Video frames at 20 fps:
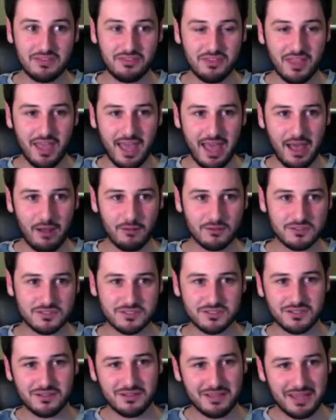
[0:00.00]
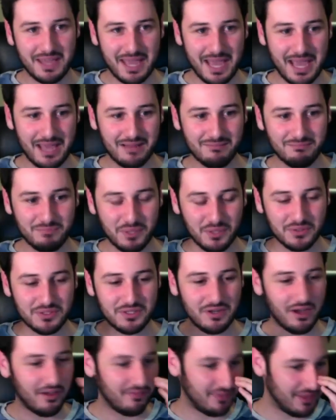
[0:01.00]
get a house and
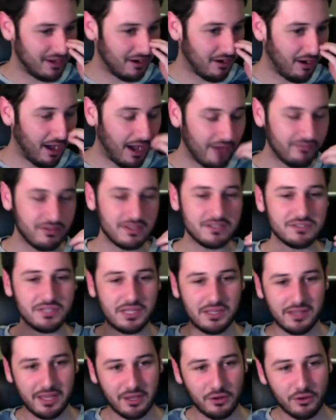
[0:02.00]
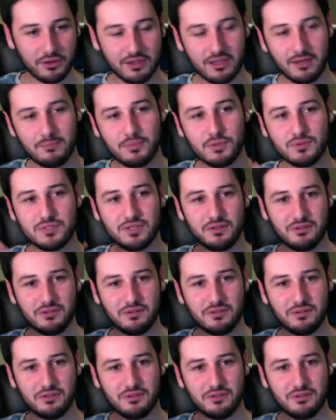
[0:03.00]
build it on there. Obviously, like hooking up